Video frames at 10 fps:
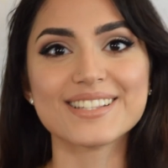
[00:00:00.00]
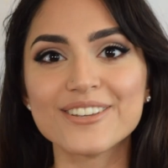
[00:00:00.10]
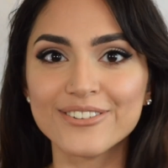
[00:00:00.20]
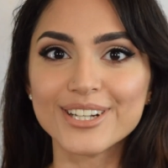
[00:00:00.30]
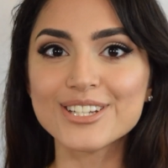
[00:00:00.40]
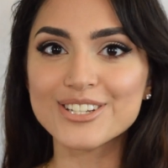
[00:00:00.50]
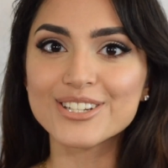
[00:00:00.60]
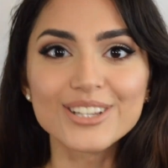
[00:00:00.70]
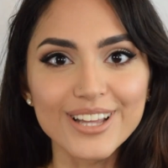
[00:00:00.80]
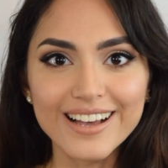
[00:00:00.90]
is the finished
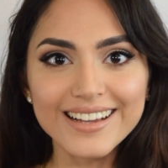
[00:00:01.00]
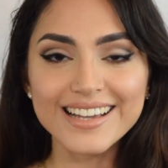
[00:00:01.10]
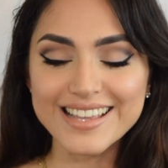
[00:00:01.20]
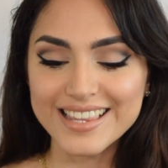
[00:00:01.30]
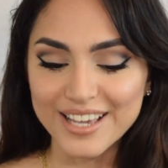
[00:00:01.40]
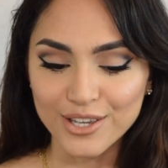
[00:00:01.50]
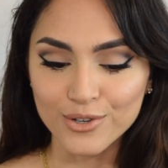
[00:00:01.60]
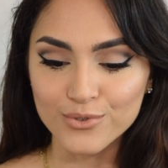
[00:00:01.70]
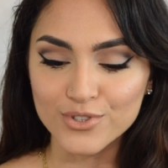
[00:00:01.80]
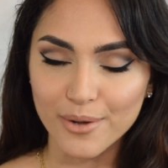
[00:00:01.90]
look. Thank
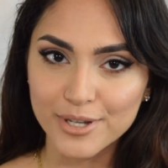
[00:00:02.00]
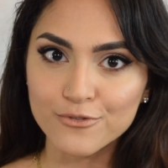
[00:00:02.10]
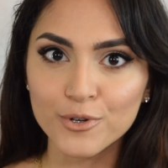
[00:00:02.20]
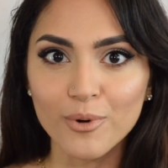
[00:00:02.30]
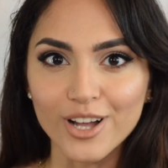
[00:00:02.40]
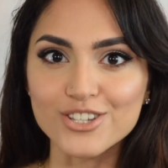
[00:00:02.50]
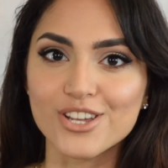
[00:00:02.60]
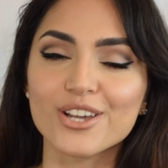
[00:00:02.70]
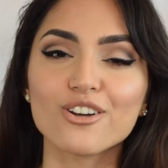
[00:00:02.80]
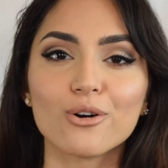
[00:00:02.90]
you so much for
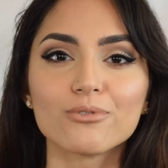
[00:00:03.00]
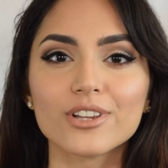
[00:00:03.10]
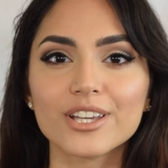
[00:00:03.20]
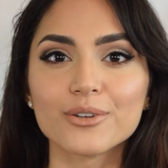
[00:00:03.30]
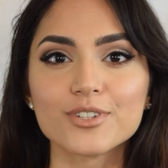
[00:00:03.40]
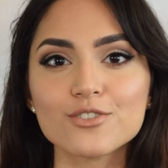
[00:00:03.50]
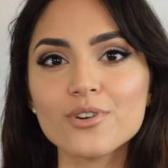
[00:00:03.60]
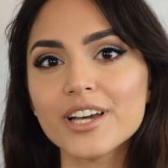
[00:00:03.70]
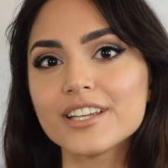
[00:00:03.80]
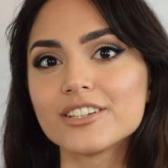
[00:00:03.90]
watching. Hopefully you
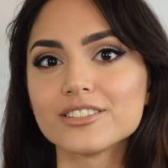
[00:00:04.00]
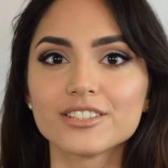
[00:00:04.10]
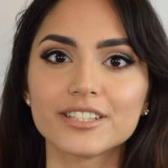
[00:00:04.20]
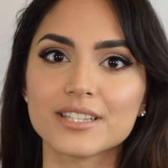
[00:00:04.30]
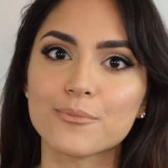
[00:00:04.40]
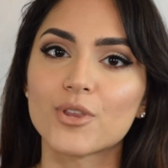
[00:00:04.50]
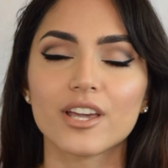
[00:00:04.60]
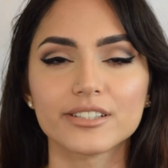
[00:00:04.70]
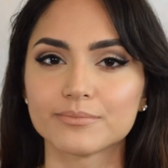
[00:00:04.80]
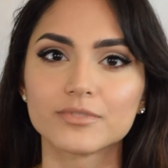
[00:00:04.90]
enjoyed or learned
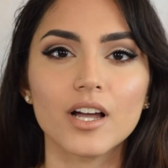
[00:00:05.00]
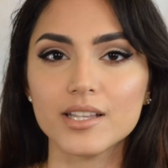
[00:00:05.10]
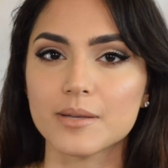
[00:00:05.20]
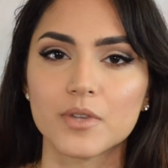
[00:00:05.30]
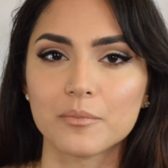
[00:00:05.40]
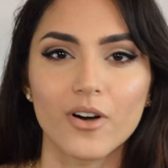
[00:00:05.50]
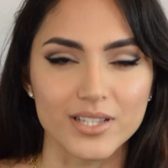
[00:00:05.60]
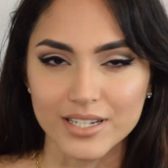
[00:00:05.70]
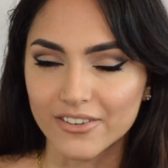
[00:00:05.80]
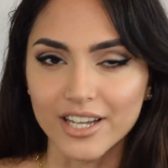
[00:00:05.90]
something or got something
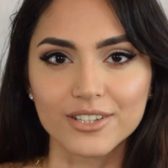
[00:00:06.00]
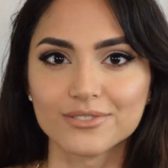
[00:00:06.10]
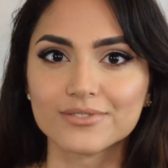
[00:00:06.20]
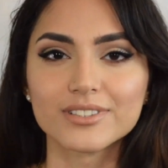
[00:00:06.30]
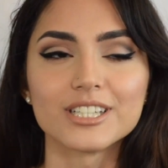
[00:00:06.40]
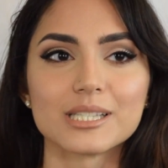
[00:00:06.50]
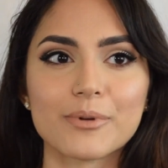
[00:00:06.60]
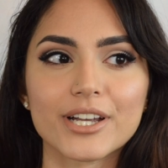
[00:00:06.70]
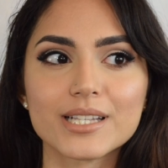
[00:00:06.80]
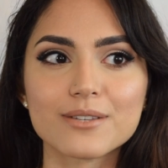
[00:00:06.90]
positive out of the
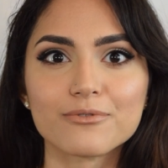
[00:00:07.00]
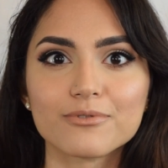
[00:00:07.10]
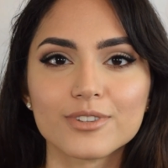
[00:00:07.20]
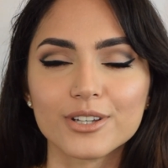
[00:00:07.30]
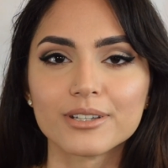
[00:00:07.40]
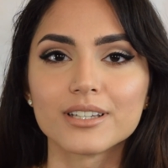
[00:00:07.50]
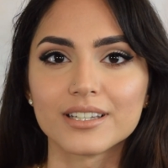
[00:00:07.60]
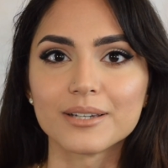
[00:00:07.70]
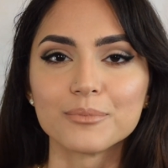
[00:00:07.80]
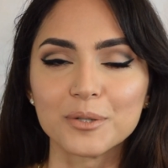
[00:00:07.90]
experience of
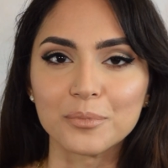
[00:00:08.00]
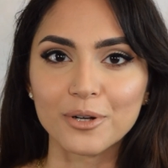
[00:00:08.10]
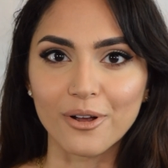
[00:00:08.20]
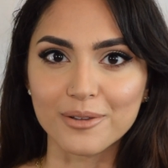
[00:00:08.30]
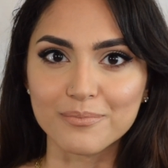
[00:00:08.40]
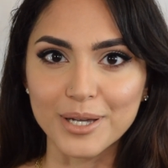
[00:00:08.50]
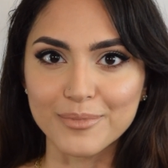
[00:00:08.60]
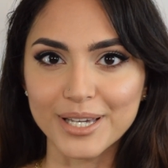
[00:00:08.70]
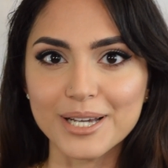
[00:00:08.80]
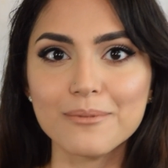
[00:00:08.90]
looking at me put on my
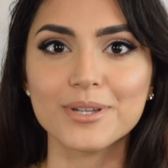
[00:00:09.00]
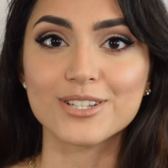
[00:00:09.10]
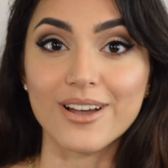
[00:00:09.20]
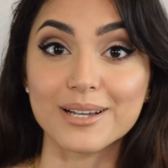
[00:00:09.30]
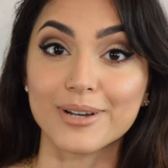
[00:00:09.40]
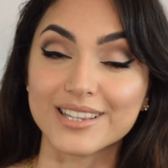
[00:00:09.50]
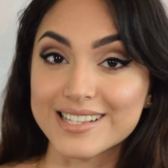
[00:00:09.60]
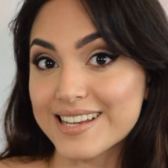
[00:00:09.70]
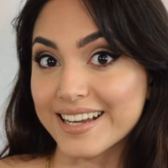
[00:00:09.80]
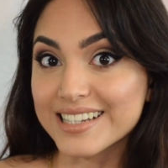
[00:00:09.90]
makeup and talk about
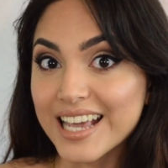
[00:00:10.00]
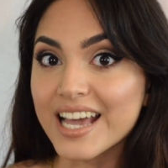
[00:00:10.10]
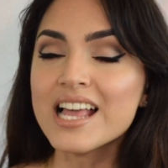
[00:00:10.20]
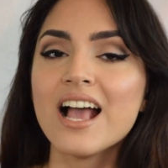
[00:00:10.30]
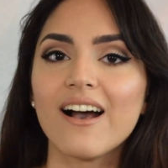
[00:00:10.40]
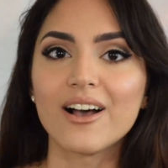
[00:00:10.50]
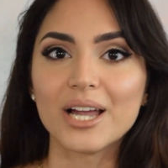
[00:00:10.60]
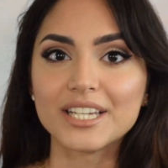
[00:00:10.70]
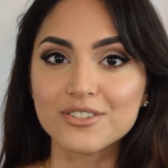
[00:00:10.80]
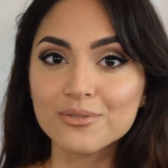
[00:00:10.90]
this technique.
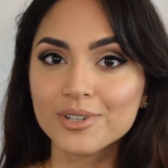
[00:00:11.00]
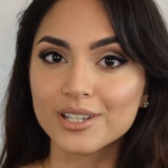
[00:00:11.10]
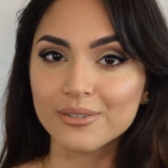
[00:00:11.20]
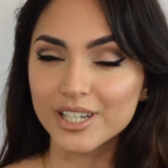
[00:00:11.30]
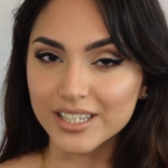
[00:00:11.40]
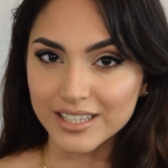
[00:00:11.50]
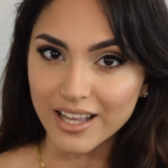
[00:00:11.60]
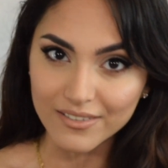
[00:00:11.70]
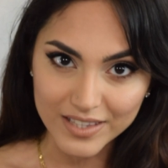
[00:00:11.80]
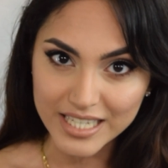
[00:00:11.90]
I do really
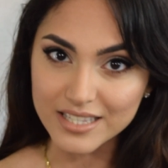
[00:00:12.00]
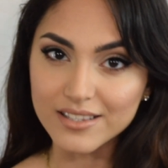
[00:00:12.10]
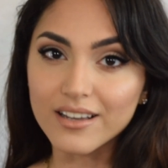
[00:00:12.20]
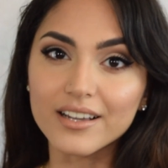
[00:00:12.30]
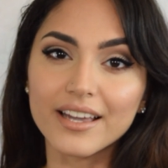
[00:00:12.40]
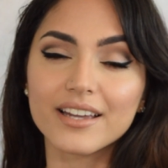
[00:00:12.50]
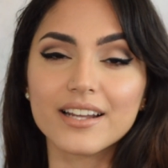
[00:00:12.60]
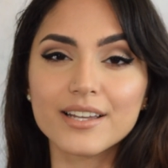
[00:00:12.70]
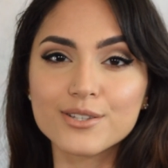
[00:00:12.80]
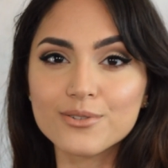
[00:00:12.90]
love this look, and
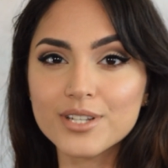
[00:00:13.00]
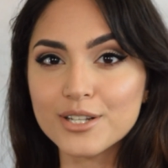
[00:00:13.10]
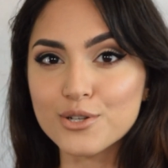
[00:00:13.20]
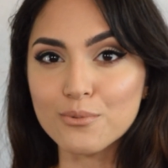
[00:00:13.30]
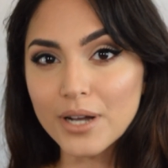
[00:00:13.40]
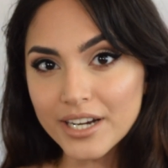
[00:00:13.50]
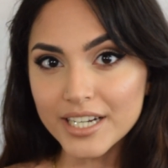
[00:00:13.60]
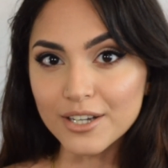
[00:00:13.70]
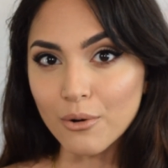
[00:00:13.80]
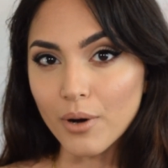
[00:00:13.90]
I do tend to wear
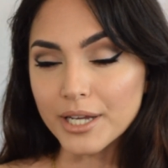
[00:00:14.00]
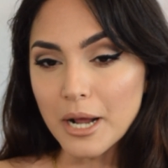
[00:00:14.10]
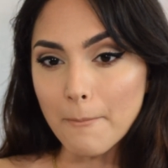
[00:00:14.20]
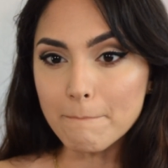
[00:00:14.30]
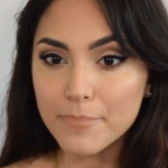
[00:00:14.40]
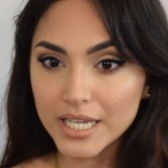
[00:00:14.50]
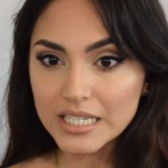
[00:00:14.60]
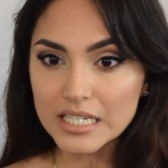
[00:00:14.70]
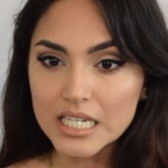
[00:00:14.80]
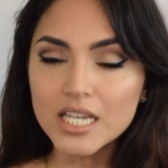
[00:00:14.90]
it quite a
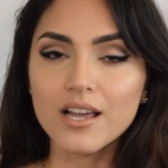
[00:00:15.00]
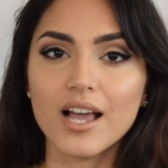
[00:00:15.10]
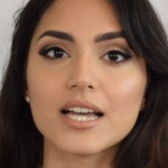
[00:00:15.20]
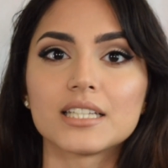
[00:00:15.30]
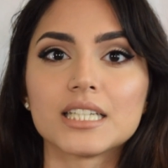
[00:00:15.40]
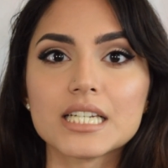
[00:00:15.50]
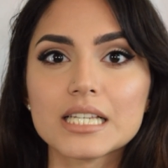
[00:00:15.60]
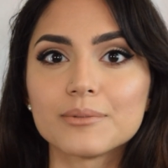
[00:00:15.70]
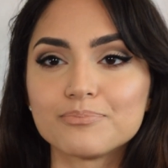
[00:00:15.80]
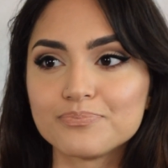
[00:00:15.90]
bit at like
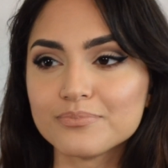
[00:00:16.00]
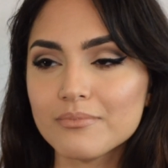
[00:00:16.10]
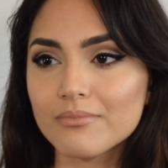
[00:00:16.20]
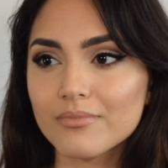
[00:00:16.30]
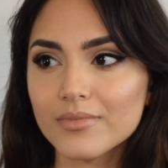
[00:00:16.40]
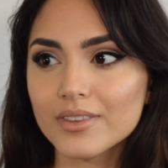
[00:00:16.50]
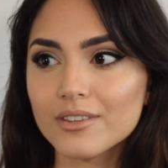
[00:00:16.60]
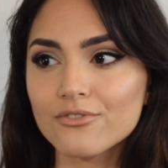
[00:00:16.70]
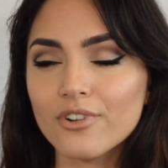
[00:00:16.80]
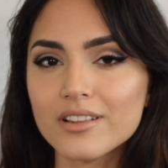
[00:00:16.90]

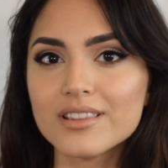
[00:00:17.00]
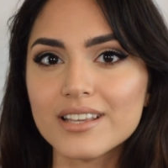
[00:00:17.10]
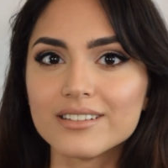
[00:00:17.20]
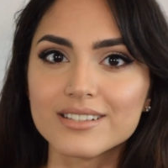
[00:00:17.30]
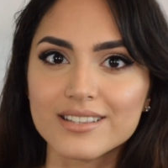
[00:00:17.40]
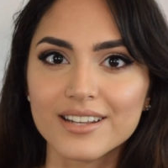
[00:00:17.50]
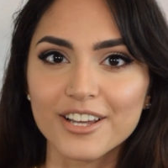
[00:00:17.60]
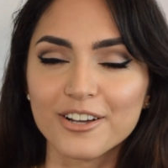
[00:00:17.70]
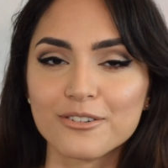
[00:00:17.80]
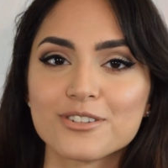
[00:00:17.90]
fun things that I
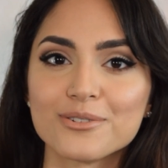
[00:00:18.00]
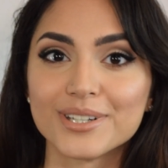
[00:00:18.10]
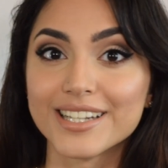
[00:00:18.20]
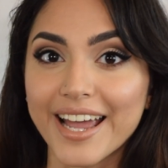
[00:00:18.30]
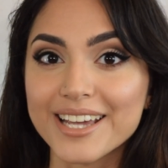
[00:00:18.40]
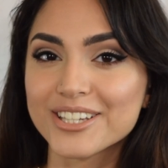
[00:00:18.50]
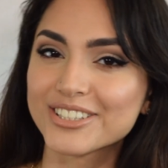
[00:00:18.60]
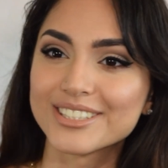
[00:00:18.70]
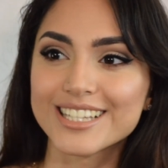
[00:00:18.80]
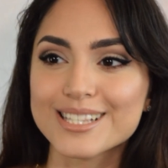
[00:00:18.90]
go to at night
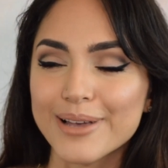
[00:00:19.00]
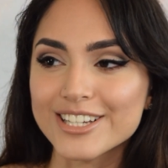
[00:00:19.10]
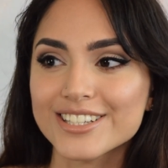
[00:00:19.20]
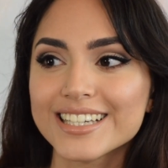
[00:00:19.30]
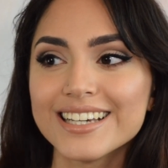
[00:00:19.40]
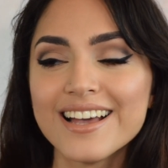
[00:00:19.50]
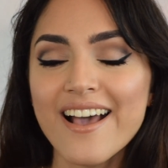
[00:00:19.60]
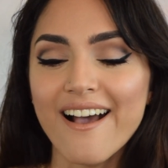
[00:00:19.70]
especially.